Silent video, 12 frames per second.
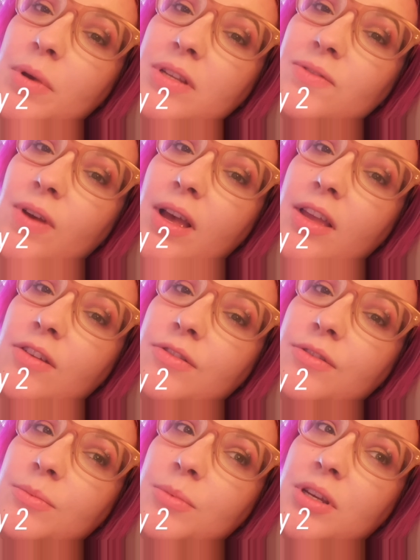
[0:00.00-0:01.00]
5:30
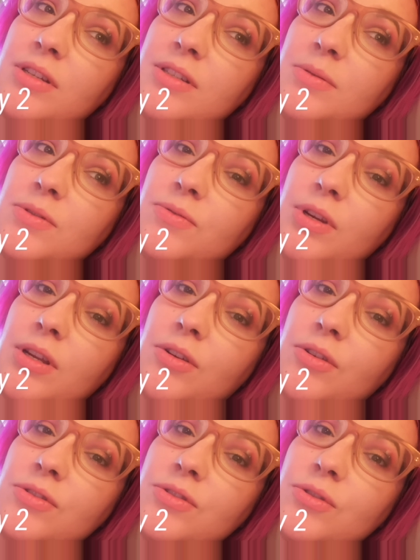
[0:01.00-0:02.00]
because I was
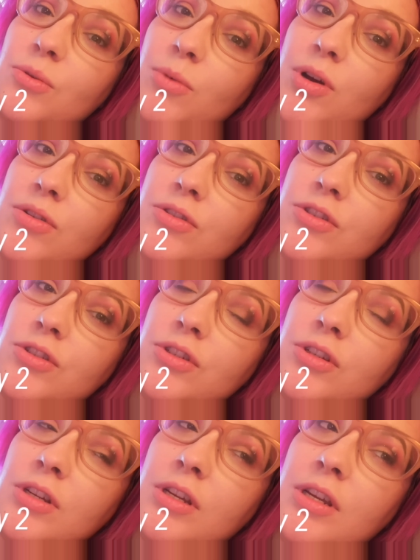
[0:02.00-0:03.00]
freaking out so much.
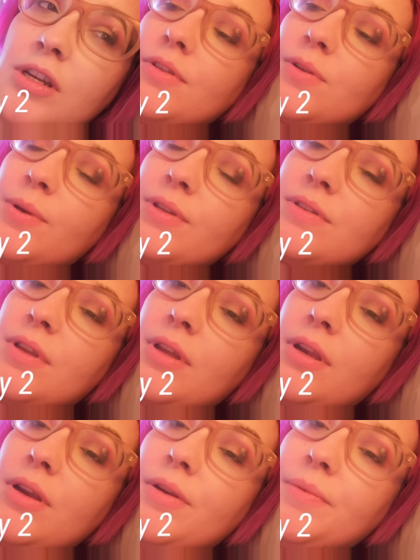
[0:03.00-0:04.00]
It's quite
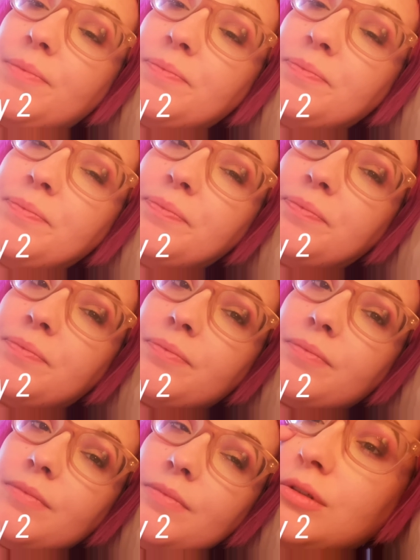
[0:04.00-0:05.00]
scary.
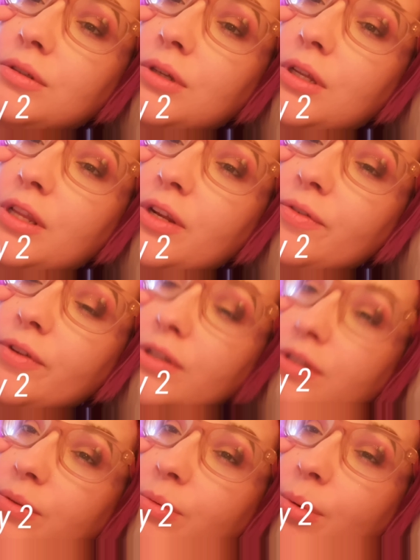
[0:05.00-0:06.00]
And then I fell
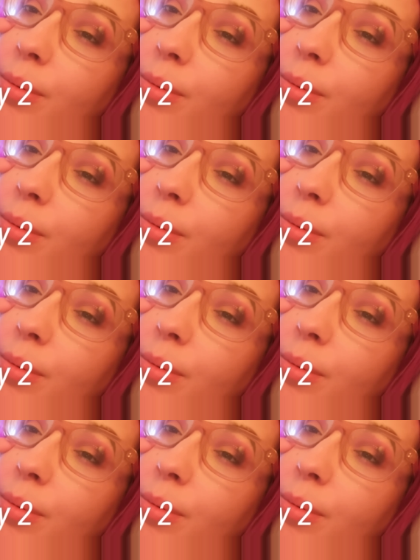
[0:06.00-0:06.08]
asleep